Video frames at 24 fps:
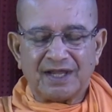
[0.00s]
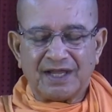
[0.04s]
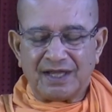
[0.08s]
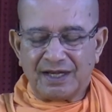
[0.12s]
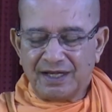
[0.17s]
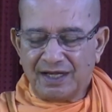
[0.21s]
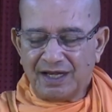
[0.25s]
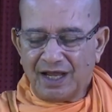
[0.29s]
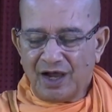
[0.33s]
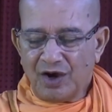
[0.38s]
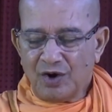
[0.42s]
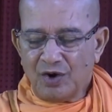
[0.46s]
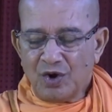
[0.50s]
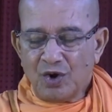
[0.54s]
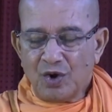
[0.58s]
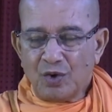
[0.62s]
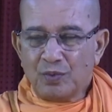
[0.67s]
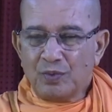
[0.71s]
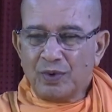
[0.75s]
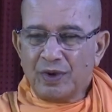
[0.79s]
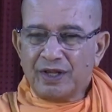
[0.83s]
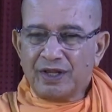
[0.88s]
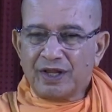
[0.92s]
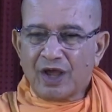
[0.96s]
Now,
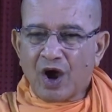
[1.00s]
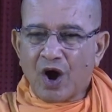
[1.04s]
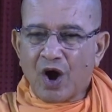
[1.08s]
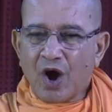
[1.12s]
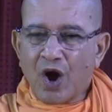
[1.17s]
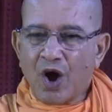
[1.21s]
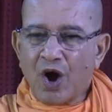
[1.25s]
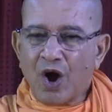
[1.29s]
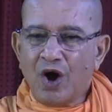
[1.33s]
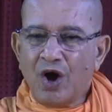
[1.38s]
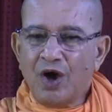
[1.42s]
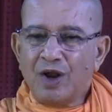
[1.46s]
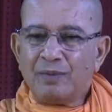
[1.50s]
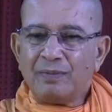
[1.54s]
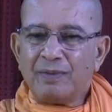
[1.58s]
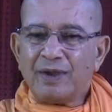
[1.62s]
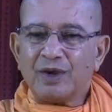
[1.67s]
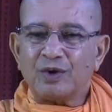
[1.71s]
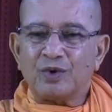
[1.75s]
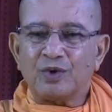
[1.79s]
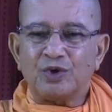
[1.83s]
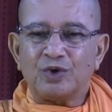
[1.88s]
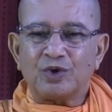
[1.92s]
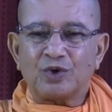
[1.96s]
when all my
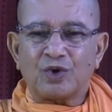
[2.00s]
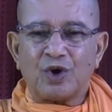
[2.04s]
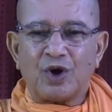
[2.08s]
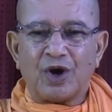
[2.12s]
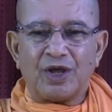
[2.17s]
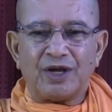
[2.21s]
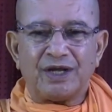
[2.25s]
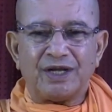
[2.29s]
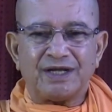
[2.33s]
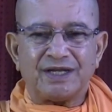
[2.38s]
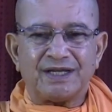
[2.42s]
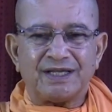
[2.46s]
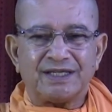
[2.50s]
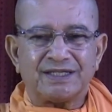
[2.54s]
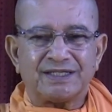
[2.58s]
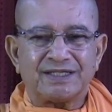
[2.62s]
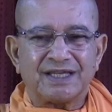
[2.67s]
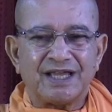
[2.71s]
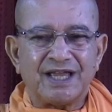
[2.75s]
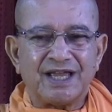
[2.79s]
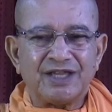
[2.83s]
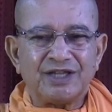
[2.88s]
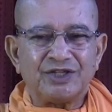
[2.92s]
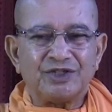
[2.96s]
good qualities
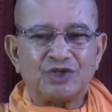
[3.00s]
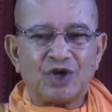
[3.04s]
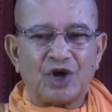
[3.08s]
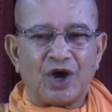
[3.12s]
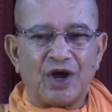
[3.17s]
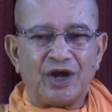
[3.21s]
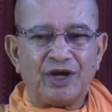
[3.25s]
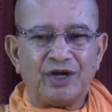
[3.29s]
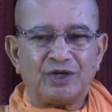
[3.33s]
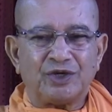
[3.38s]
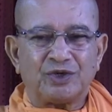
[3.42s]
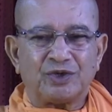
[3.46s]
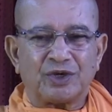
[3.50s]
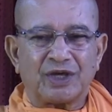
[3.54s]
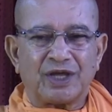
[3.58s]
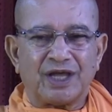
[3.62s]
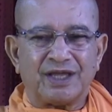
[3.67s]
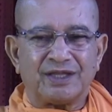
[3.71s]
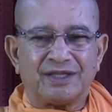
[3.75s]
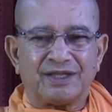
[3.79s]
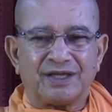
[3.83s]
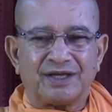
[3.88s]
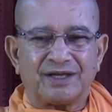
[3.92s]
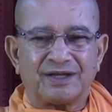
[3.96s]
join
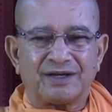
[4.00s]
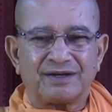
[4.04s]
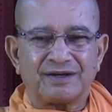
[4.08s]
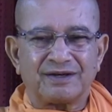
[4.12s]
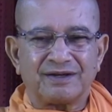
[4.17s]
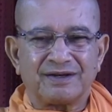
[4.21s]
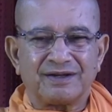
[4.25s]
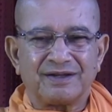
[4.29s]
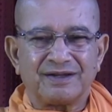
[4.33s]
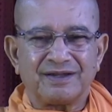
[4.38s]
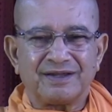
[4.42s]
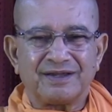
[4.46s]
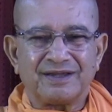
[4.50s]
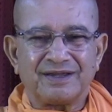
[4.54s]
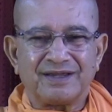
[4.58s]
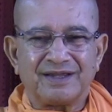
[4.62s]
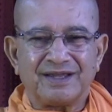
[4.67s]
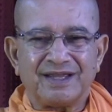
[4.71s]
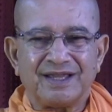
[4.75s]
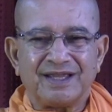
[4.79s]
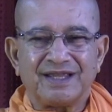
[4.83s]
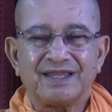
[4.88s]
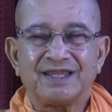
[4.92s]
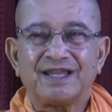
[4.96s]
together,
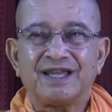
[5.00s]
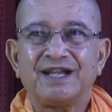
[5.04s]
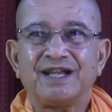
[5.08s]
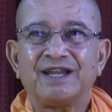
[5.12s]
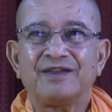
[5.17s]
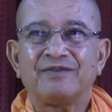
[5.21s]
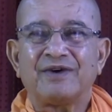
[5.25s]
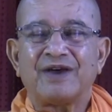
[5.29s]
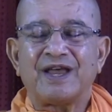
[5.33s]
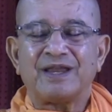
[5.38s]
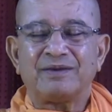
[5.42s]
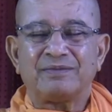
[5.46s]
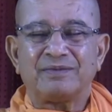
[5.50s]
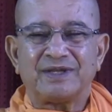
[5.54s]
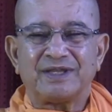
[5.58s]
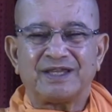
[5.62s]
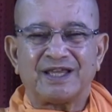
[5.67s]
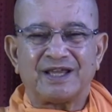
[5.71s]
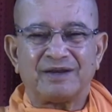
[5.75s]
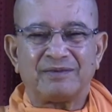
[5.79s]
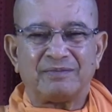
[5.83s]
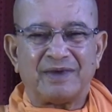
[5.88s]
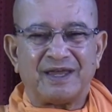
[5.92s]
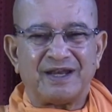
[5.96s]
the Divine
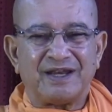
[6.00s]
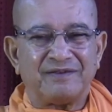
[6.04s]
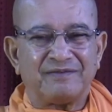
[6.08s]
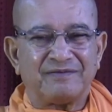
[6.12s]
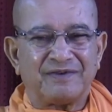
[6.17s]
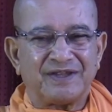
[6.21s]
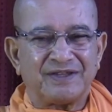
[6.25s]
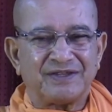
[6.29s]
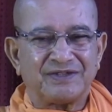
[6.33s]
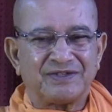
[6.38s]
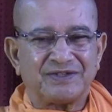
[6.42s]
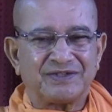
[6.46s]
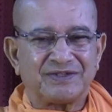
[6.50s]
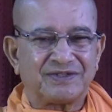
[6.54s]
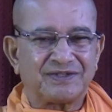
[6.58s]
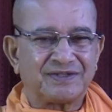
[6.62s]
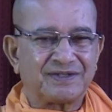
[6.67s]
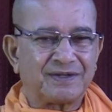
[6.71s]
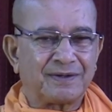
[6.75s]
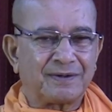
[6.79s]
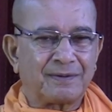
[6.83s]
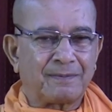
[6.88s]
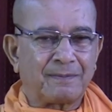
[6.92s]
Mother manifests.